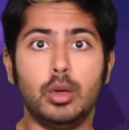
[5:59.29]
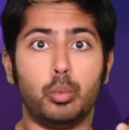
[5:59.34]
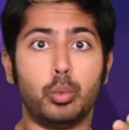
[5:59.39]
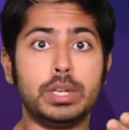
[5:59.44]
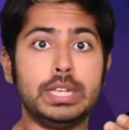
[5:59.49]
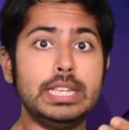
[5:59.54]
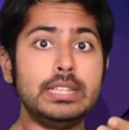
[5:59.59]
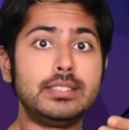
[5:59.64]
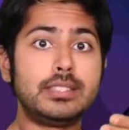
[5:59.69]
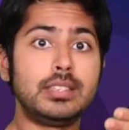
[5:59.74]

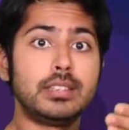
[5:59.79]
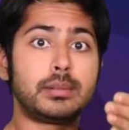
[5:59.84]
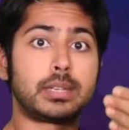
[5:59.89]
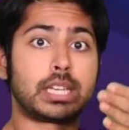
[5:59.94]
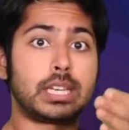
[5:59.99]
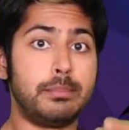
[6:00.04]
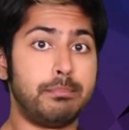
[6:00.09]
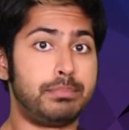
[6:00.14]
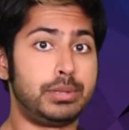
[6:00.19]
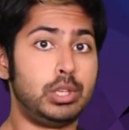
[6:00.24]
we need to
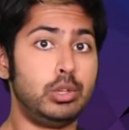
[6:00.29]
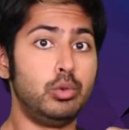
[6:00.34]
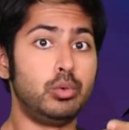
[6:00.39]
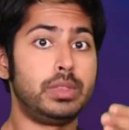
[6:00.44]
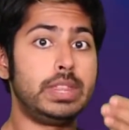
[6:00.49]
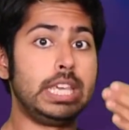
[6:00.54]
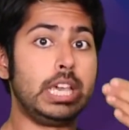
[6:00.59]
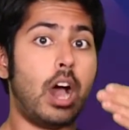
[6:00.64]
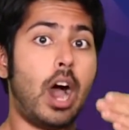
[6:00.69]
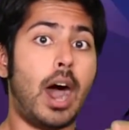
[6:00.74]

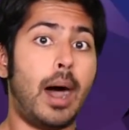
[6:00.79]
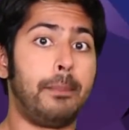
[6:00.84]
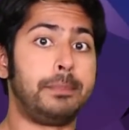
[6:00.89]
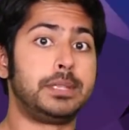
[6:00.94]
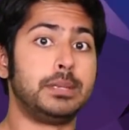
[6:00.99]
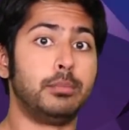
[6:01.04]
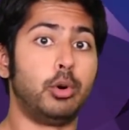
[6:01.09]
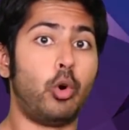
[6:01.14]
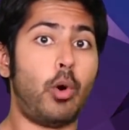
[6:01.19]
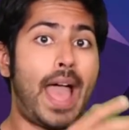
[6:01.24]
compute the
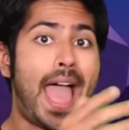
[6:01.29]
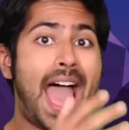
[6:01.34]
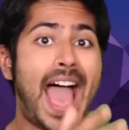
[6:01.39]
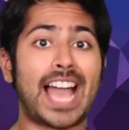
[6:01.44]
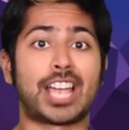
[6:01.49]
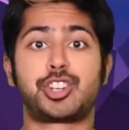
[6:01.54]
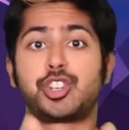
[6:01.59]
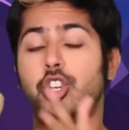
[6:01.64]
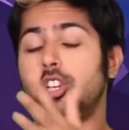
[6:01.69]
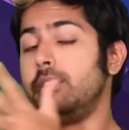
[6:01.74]
optimal
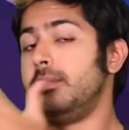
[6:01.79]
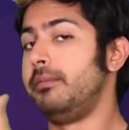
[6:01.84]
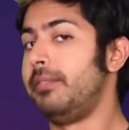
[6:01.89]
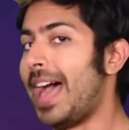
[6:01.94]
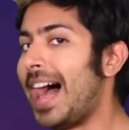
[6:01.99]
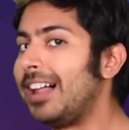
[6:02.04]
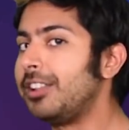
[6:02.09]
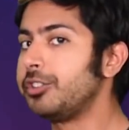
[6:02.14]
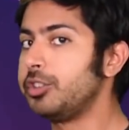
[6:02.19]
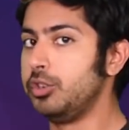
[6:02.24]
action
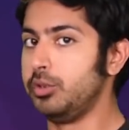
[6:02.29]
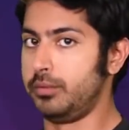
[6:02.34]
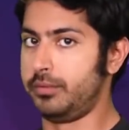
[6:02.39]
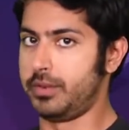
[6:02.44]
value